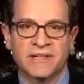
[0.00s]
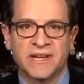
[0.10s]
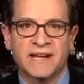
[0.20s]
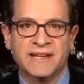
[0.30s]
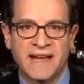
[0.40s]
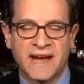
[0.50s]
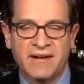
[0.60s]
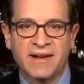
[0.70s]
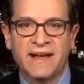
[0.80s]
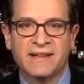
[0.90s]

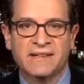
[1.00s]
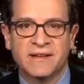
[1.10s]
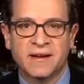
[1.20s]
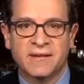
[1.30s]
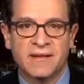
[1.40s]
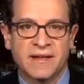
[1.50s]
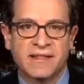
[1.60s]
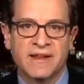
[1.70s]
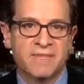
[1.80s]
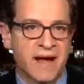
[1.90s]
shutdown. And so
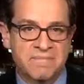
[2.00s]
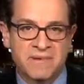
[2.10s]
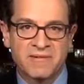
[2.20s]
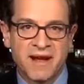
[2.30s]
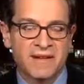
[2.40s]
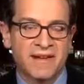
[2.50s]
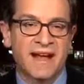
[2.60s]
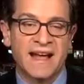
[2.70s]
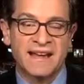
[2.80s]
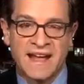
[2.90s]
there might be
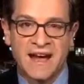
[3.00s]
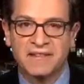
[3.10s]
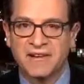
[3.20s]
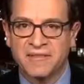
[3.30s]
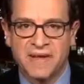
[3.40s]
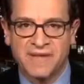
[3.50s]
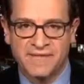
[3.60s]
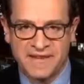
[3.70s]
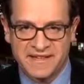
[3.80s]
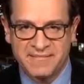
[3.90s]
rhetoric. I doubt there'll be a
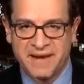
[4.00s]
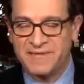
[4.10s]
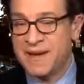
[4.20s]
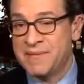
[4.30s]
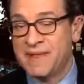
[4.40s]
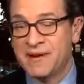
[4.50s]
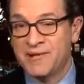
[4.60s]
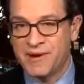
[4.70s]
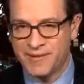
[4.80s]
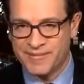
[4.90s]
fist pump. Maybe there
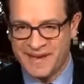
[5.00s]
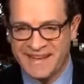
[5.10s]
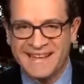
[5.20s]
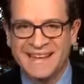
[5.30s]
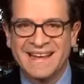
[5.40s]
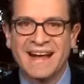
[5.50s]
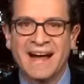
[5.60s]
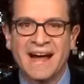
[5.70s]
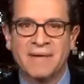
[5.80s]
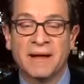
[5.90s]
will be.
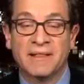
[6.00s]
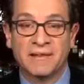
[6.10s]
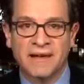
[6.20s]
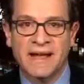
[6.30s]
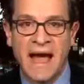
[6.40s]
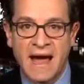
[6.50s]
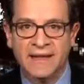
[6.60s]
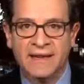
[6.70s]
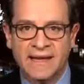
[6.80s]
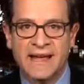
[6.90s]
But the
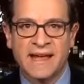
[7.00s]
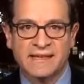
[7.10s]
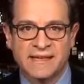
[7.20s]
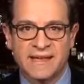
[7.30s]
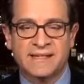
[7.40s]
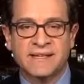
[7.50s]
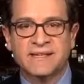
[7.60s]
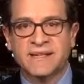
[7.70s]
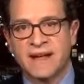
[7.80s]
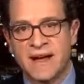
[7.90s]
reality is this
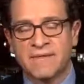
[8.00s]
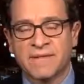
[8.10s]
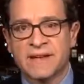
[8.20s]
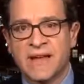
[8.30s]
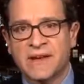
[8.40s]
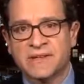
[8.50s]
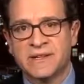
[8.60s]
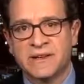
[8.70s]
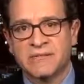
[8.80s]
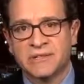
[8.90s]
is the
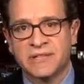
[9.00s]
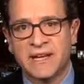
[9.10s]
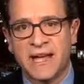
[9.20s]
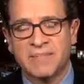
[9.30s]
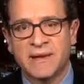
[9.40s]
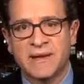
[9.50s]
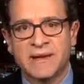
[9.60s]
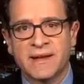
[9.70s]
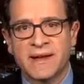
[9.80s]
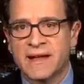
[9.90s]
confrontation that will shape
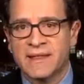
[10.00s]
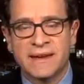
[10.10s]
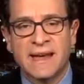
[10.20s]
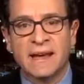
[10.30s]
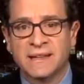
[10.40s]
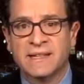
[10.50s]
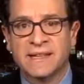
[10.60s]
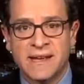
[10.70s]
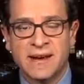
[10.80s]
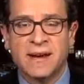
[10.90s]
the next
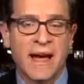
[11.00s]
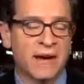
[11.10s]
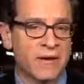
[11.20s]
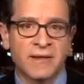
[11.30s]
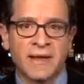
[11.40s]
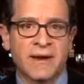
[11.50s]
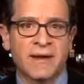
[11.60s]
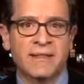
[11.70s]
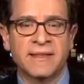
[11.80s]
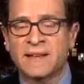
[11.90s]
year, not only
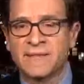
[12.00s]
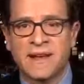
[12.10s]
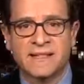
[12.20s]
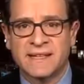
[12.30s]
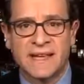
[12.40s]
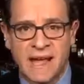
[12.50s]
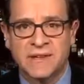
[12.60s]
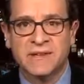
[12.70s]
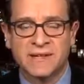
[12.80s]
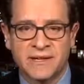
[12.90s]
on the
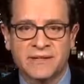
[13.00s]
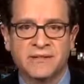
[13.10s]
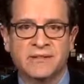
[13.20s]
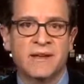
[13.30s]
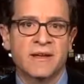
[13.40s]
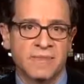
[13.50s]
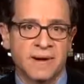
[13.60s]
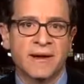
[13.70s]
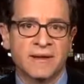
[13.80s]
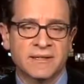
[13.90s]
investigation issues,
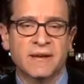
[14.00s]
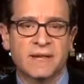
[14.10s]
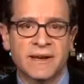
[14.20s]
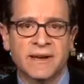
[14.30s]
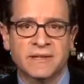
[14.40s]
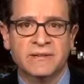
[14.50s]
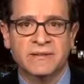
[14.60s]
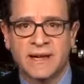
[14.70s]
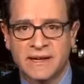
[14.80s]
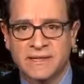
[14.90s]
but also on
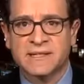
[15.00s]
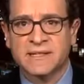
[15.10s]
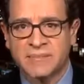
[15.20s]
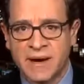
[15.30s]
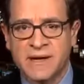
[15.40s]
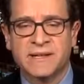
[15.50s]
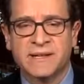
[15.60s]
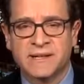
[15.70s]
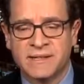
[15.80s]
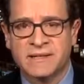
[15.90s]
issues such as the budget
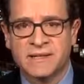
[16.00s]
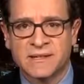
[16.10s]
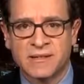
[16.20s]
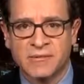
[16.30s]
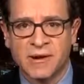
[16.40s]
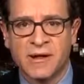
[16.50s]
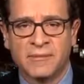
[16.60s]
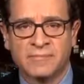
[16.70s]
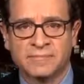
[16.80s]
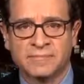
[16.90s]
and such as the wall.